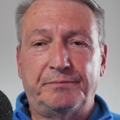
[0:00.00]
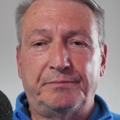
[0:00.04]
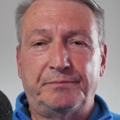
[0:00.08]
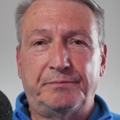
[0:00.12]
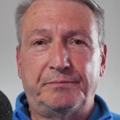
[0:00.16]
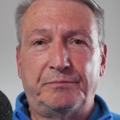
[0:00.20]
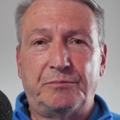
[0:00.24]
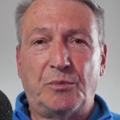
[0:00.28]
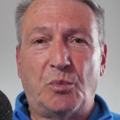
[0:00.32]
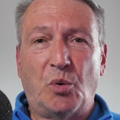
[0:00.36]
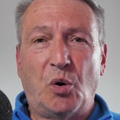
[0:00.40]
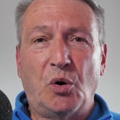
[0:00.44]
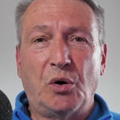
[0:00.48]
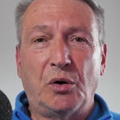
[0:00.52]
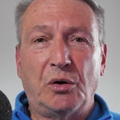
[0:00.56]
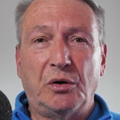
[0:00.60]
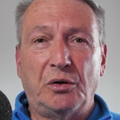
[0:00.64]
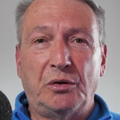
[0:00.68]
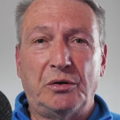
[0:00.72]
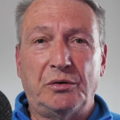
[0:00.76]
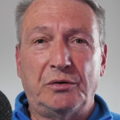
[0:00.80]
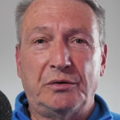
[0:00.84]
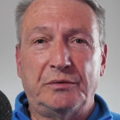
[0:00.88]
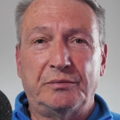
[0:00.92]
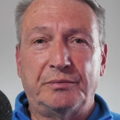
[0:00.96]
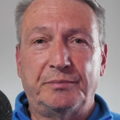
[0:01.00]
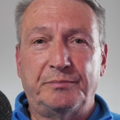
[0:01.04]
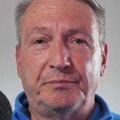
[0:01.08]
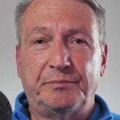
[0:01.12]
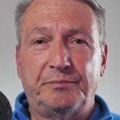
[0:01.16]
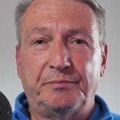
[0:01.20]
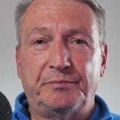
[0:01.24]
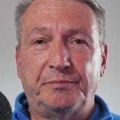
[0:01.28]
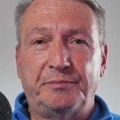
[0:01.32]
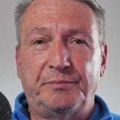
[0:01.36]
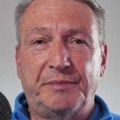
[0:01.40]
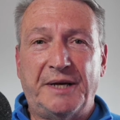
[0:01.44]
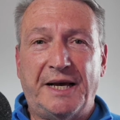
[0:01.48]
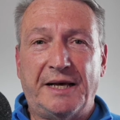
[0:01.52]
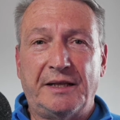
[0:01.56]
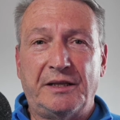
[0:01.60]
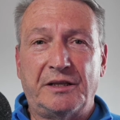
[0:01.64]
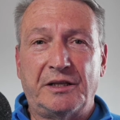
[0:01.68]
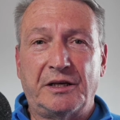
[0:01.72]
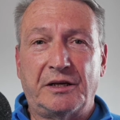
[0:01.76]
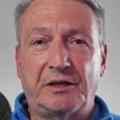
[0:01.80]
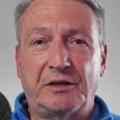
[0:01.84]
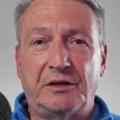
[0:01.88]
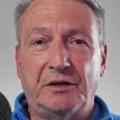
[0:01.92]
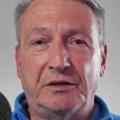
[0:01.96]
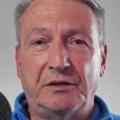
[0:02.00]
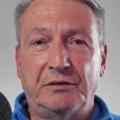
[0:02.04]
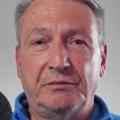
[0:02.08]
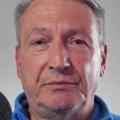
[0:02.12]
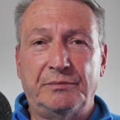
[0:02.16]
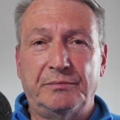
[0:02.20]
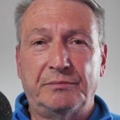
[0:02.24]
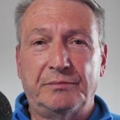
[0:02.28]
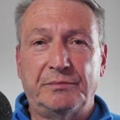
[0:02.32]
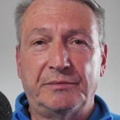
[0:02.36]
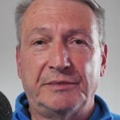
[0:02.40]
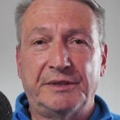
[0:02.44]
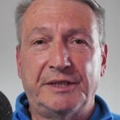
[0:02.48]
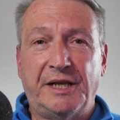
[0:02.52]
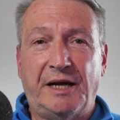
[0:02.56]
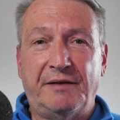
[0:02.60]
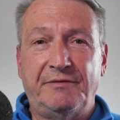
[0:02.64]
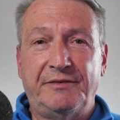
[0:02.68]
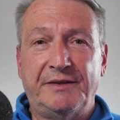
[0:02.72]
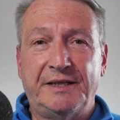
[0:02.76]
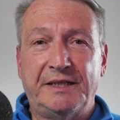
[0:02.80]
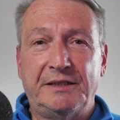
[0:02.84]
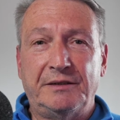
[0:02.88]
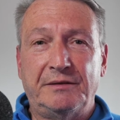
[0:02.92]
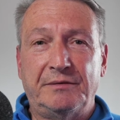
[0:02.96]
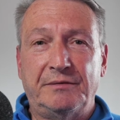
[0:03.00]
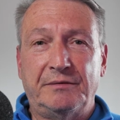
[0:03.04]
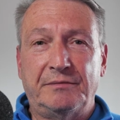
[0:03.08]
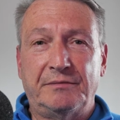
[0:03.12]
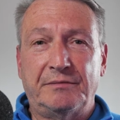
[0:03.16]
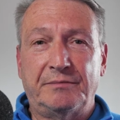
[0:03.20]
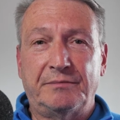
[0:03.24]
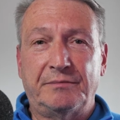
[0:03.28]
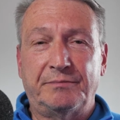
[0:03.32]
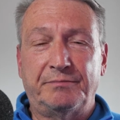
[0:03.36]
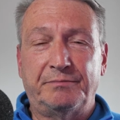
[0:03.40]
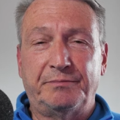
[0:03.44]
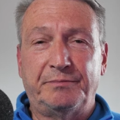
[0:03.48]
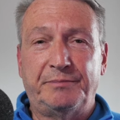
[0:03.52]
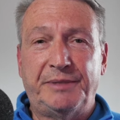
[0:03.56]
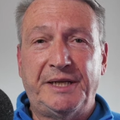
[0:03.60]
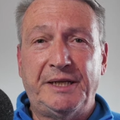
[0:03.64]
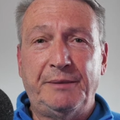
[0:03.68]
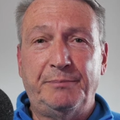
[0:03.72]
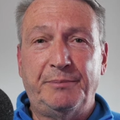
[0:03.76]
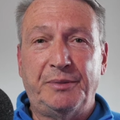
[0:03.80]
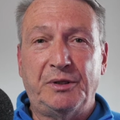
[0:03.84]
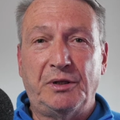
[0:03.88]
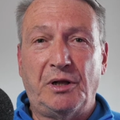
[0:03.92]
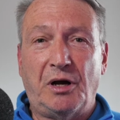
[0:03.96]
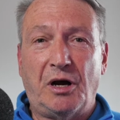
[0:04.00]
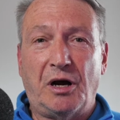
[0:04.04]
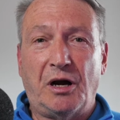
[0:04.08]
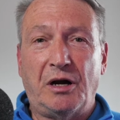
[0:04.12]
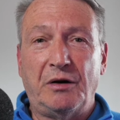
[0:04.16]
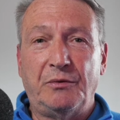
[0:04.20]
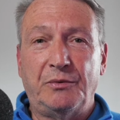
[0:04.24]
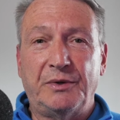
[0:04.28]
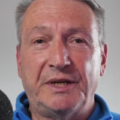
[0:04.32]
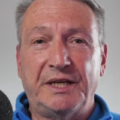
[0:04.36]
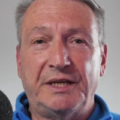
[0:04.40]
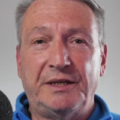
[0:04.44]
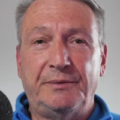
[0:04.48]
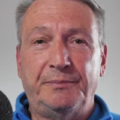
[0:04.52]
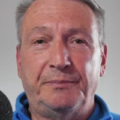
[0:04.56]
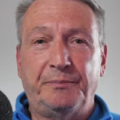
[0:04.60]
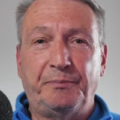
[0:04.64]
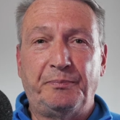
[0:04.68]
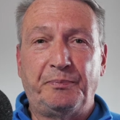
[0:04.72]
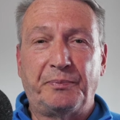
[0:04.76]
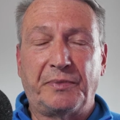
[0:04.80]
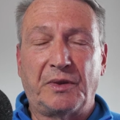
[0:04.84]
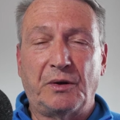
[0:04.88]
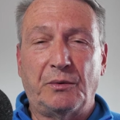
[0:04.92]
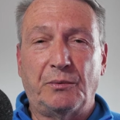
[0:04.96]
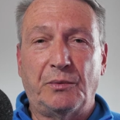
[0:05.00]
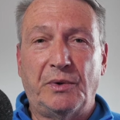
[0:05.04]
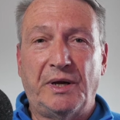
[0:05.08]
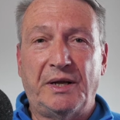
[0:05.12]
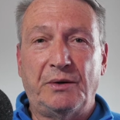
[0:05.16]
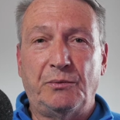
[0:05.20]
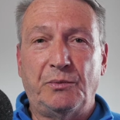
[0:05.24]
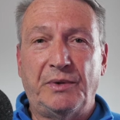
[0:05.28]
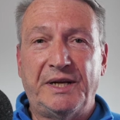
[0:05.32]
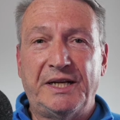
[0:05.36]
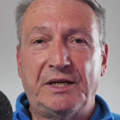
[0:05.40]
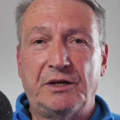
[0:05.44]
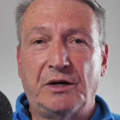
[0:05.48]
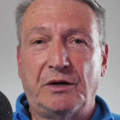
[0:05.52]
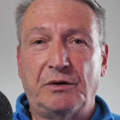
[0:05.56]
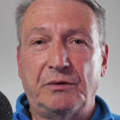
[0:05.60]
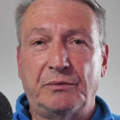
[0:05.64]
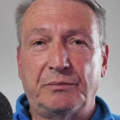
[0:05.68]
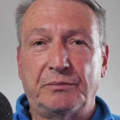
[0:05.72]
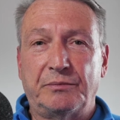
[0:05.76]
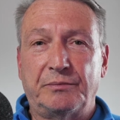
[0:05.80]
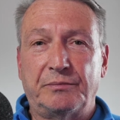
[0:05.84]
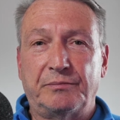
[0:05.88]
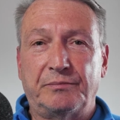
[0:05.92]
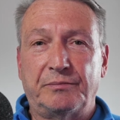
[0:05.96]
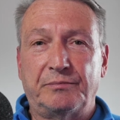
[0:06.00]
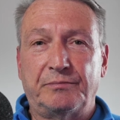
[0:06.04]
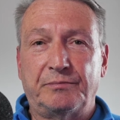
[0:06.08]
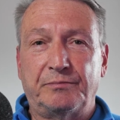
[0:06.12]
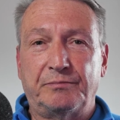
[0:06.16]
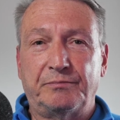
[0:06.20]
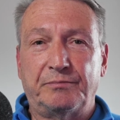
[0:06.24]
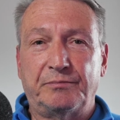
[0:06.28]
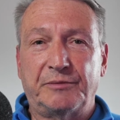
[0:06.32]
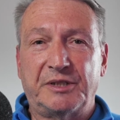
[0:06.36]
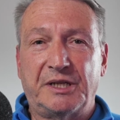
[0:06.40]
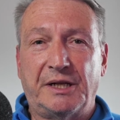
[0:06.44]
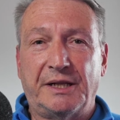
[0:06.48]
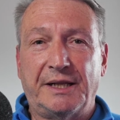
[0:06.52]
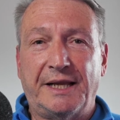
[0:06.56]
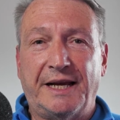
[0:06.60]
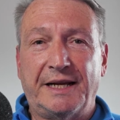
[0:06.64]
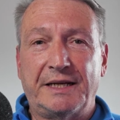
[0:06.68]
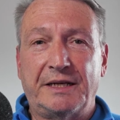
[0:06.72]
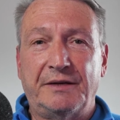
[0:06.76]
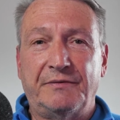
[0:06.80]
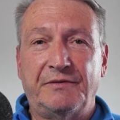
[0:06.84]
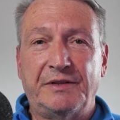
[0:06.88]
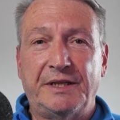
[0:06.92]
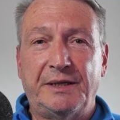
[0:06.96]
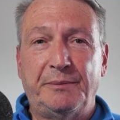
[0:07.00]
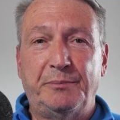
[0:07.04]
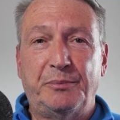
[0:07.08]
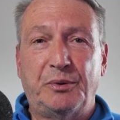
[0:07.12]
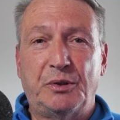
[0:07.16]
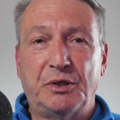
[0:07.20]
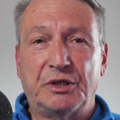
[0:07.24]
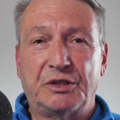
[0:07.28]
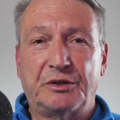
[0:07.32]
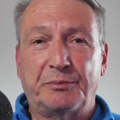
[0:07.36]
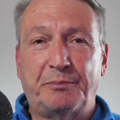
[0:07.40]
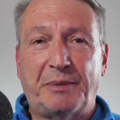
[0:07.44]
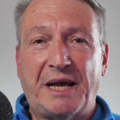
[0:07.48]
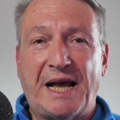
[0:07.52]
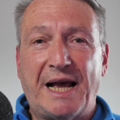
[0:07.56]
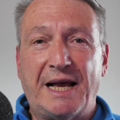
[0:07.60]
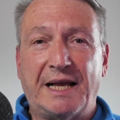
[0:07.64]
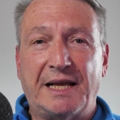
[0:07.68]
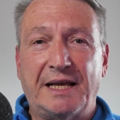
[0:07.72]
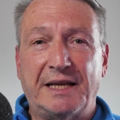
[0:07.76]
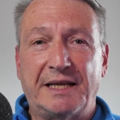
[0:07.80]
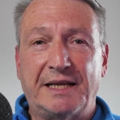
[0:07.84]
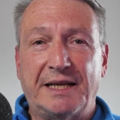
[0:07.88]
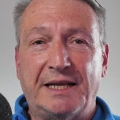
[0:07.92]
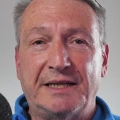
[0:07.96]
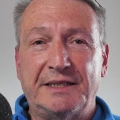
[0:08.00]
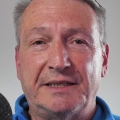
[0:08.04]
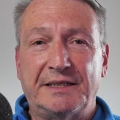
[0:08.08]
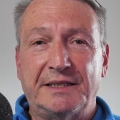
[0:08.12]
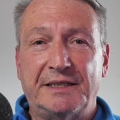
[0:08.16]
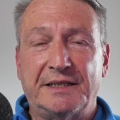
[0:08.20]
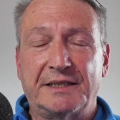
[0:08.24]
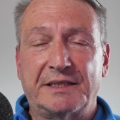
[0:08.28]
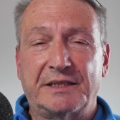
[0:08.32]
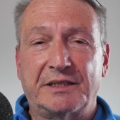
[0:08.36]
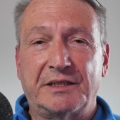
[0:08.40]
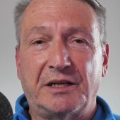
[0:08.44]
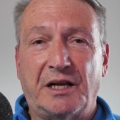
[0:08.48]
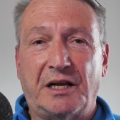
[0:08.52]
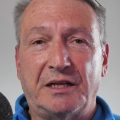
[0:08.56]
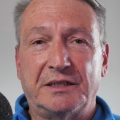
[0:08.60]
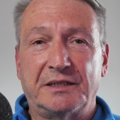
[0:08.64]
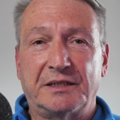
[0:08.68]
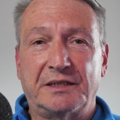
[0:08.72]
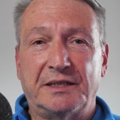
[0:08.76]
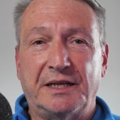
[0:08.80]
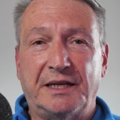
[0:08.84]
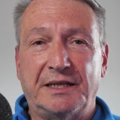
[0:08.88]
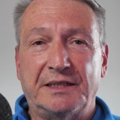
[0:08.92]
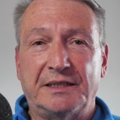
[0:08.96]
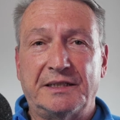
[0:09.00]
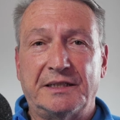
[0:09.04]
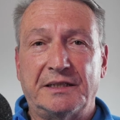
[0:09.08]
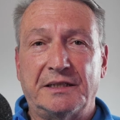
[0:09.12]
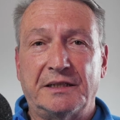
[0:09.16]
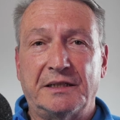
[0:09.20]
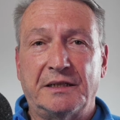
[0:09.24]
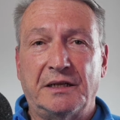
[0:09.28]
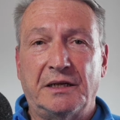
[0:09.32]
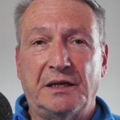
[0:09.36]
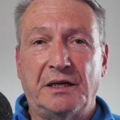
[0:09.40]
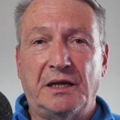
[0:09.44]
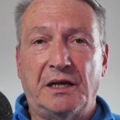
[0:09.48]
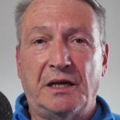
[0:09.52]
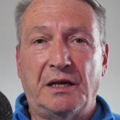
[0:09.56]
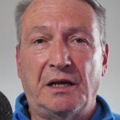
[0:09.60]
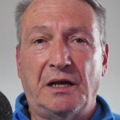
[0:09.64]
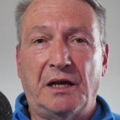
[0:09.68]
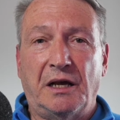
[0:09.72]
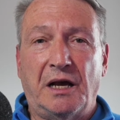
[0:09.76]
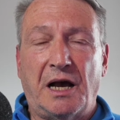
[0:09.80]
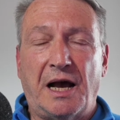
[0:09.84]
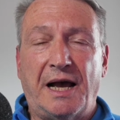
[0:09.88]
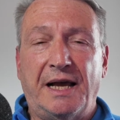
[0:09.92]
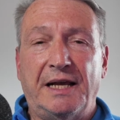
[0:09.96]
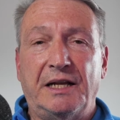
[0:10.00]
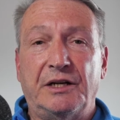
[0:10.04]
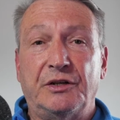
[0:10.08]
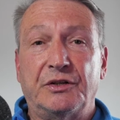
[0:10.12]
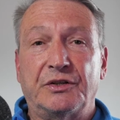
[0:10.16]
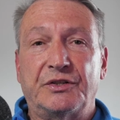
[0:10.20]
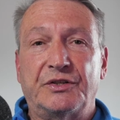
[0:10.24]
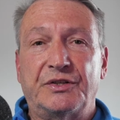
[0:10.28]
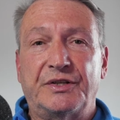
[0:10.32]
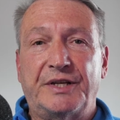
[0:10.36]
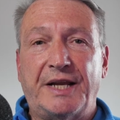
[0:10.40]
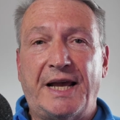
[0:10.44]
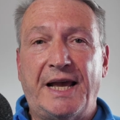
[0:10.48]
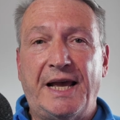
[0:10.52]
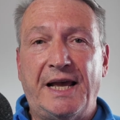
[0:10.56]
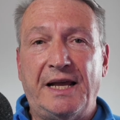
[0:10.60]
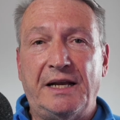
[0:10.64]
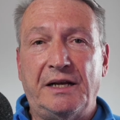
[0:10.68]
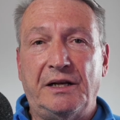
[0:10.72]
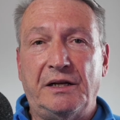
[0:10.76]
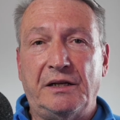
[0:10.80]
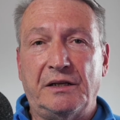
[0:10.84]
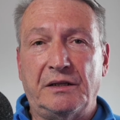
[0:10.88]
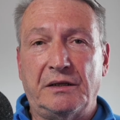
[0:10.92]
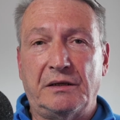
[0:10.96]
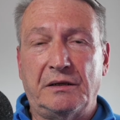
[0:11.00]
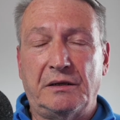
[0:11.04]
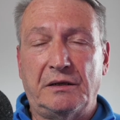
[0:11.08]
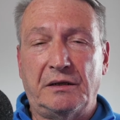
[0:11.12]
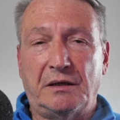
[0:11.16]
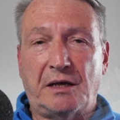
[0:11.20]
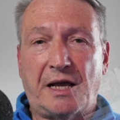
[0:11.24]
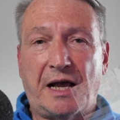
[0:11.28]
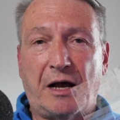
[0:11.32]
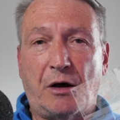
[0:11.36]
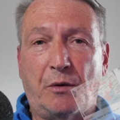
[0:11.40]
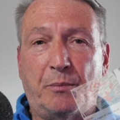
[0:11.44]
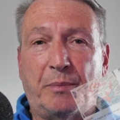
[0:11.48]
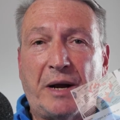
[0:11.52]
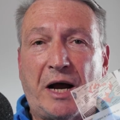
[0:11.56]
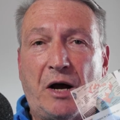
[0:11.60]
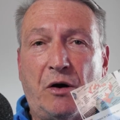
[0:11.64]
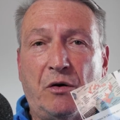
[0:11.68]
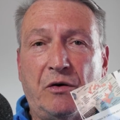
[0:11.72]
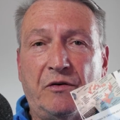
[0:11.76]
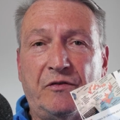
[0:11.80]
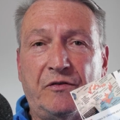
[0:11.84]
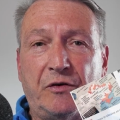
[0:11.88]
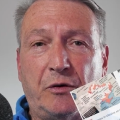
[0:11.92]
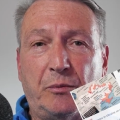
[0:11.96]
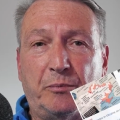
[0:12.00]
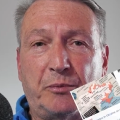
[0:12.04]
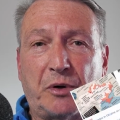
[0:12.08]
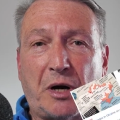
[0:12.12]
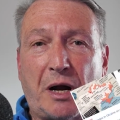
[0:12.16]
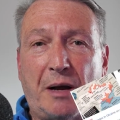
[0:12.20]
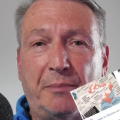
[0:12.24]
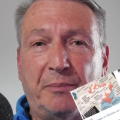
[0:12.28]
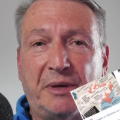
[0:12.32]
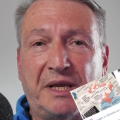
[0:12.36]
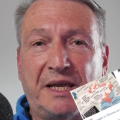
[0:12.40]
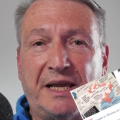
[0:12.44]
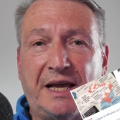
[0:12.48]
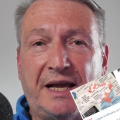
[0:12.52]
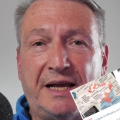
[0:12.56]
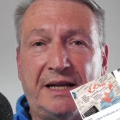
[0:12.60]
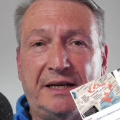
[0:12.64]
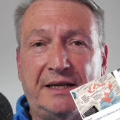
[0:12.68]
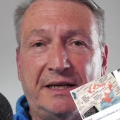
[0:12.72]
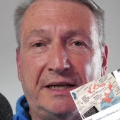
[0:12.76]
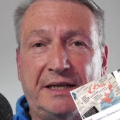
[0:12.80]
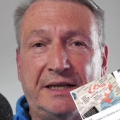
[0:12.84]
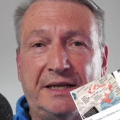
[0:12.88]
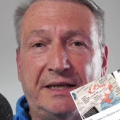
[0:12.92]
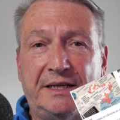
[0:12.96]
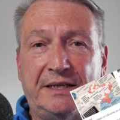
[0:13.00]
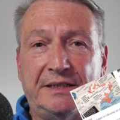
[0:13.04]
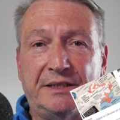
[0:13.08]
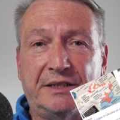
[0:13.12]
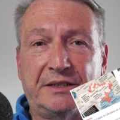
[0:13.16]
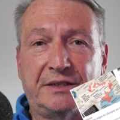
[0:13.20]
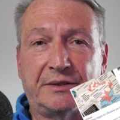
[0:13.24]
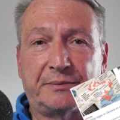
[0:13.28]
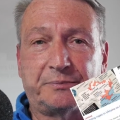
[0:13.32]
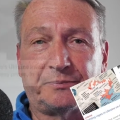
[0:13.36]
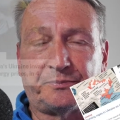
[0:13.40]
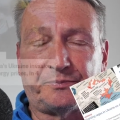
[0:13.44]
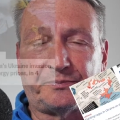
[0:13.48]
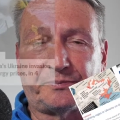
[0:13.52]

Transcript: moral, ethical, loving people are we when we don't collectively push back against this nonsense? I understand how powerful propaganda is,